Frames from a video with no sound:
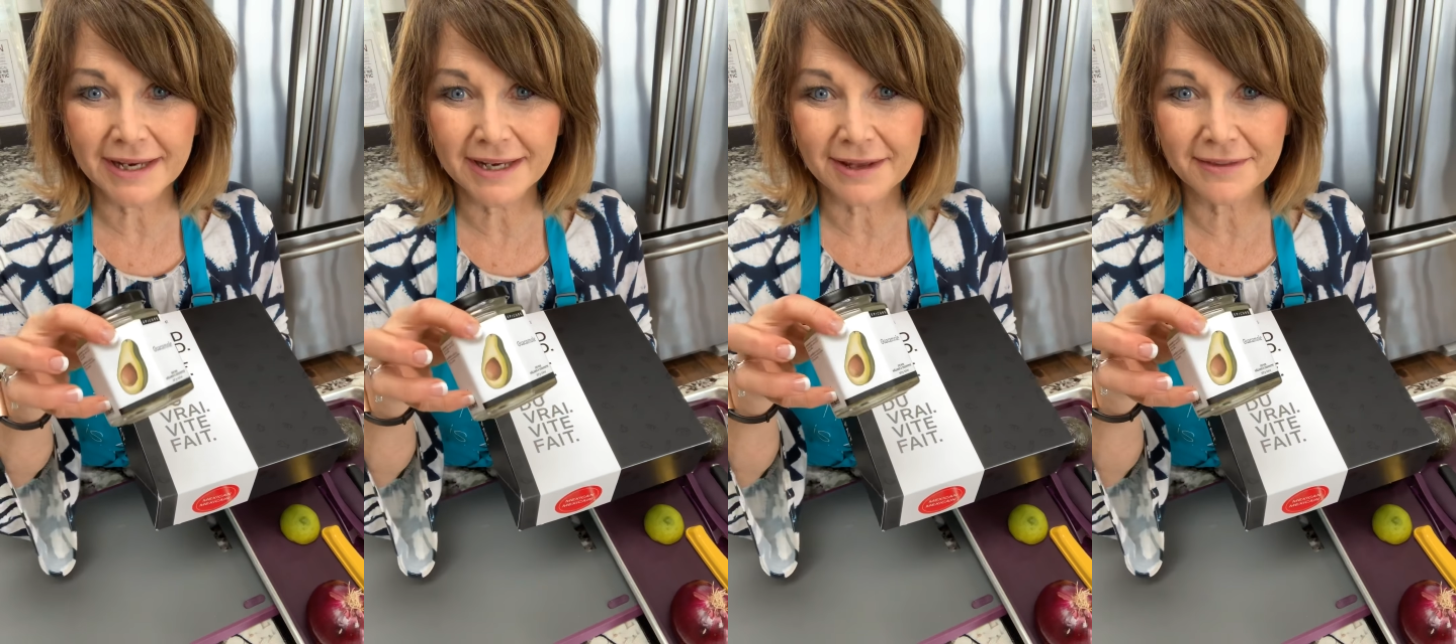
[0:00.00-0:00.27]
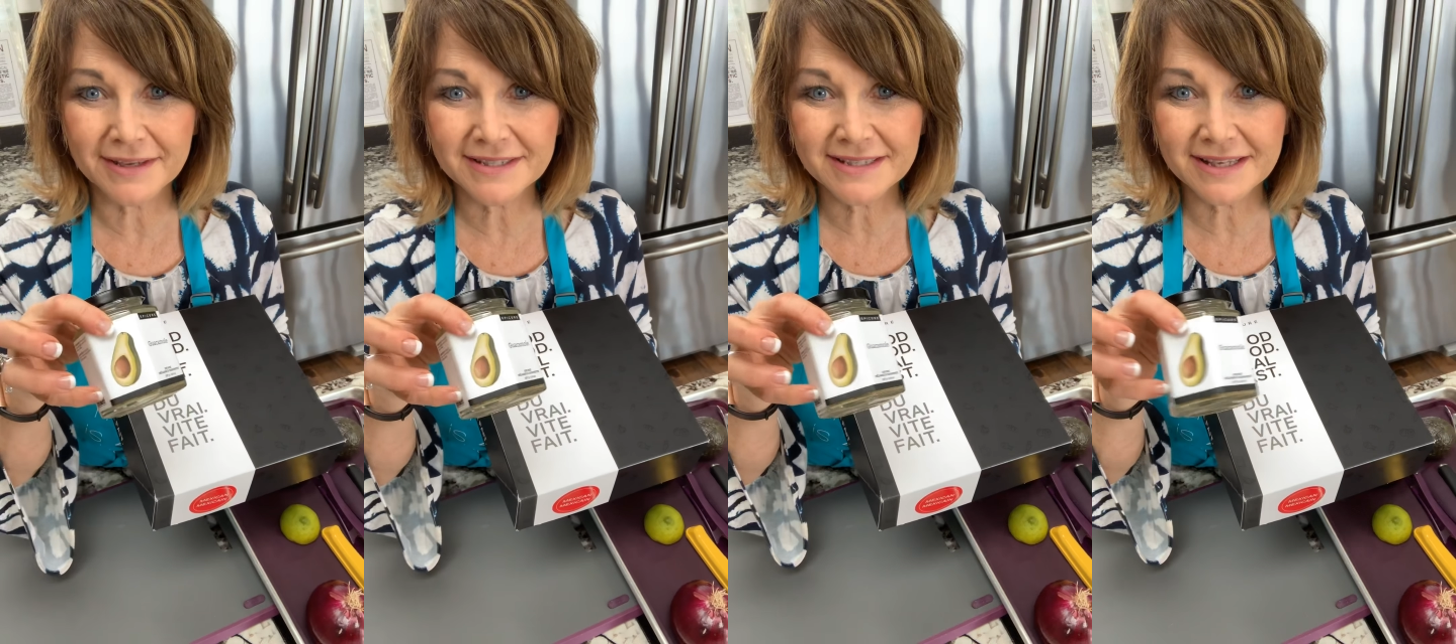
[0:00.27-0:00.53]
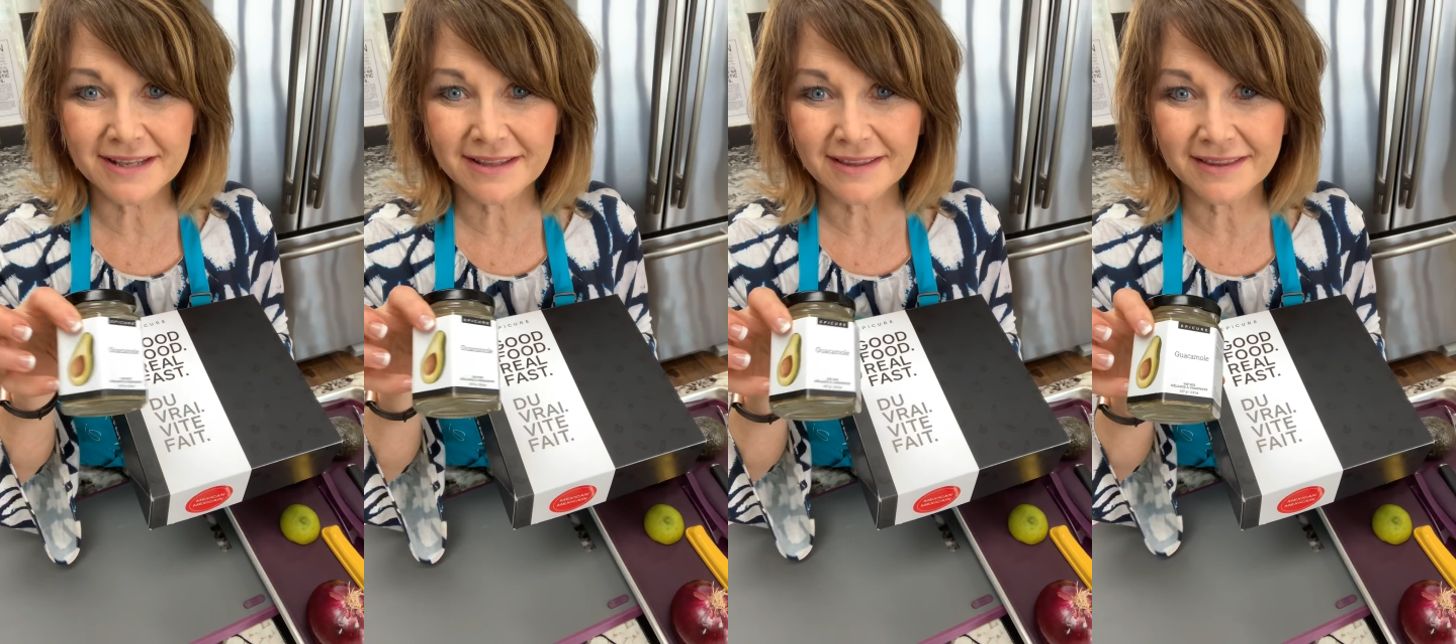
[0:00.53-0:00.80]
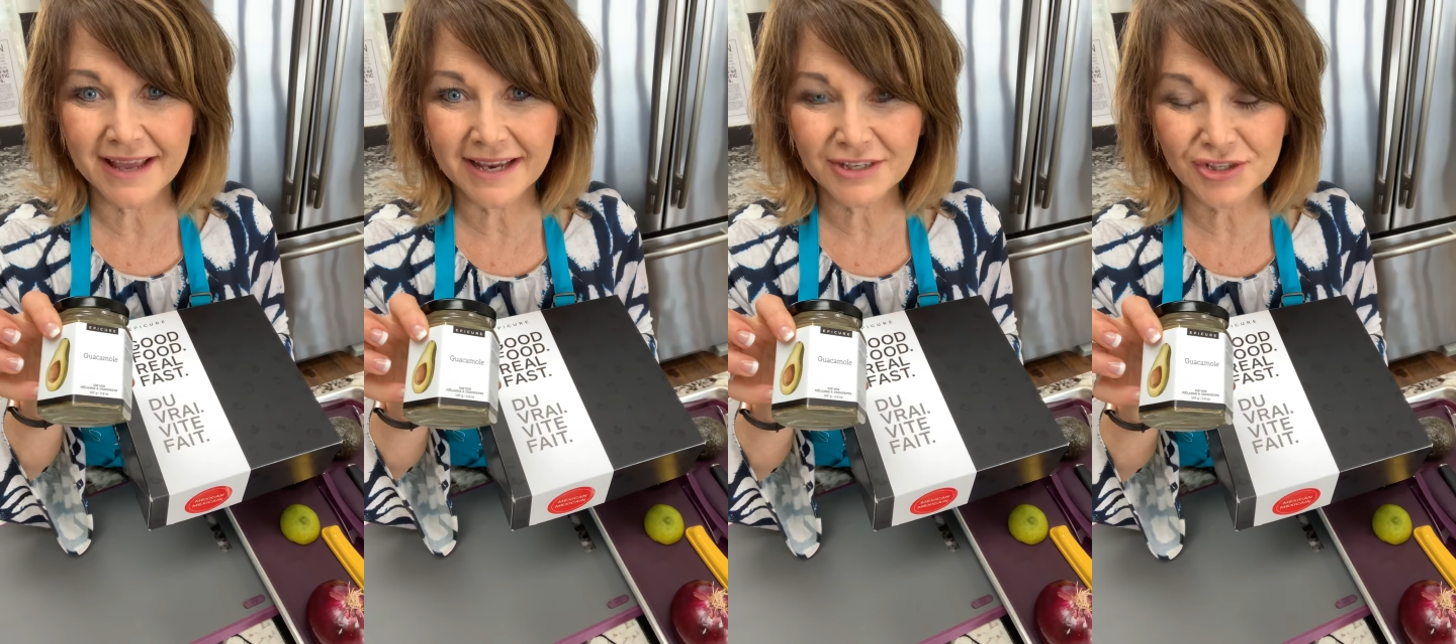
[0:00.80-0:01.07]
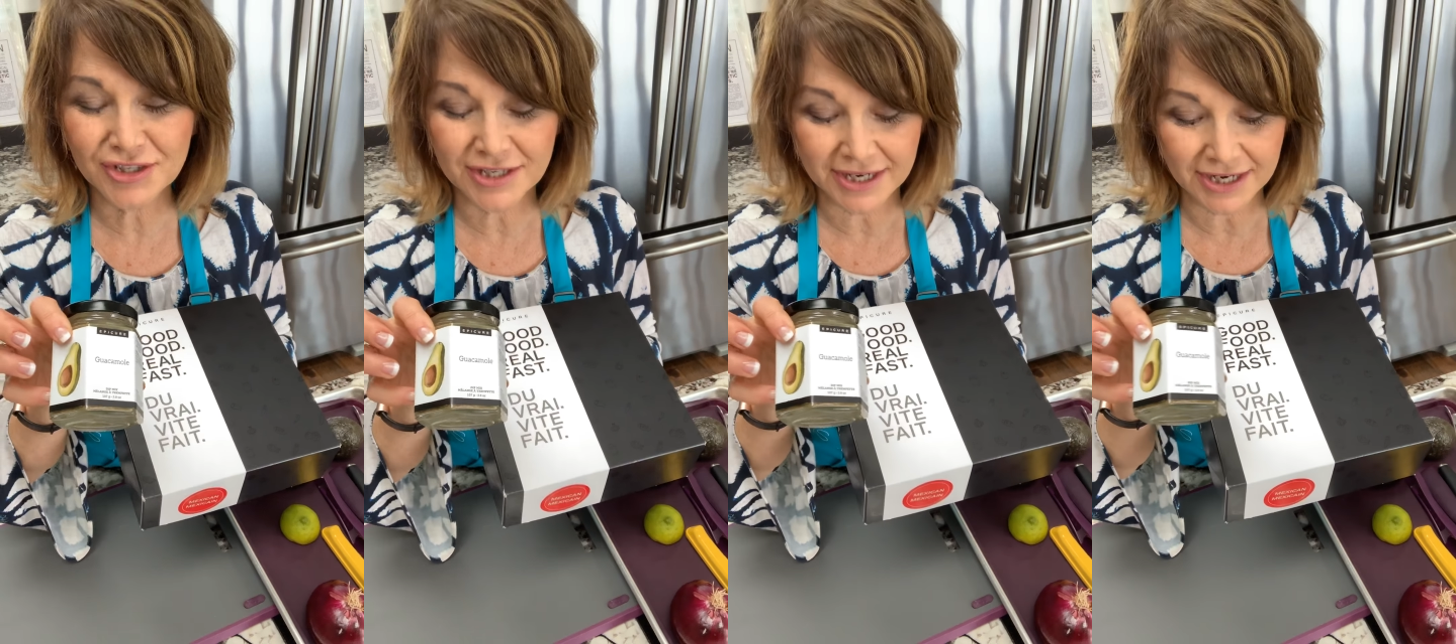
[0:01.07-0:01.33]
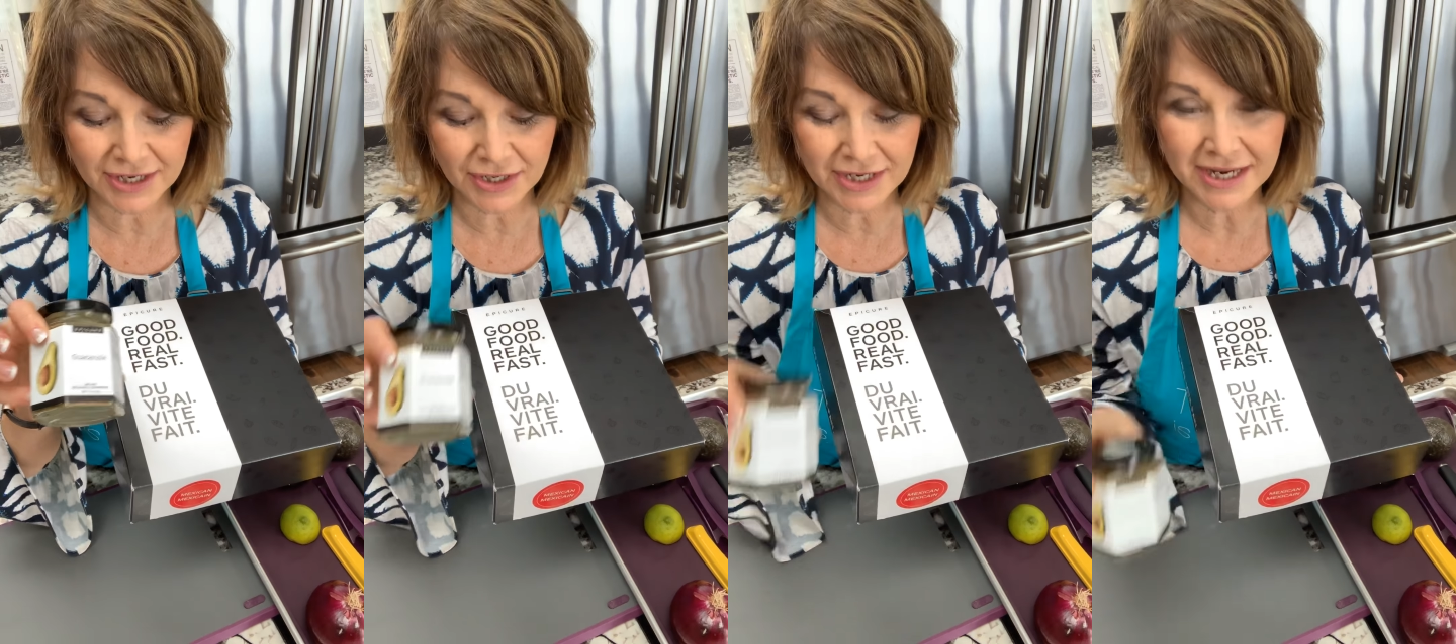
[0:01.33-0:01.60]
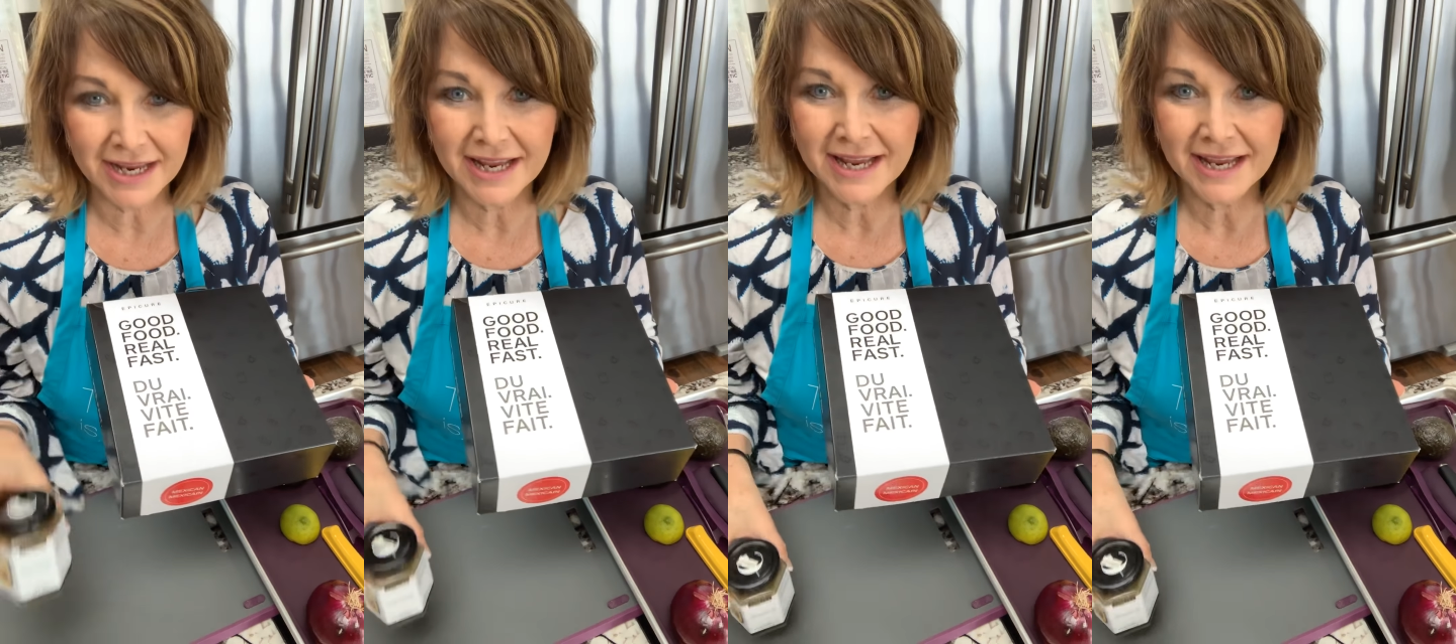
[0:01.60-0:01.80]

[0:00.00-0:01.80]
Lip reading: Now this collection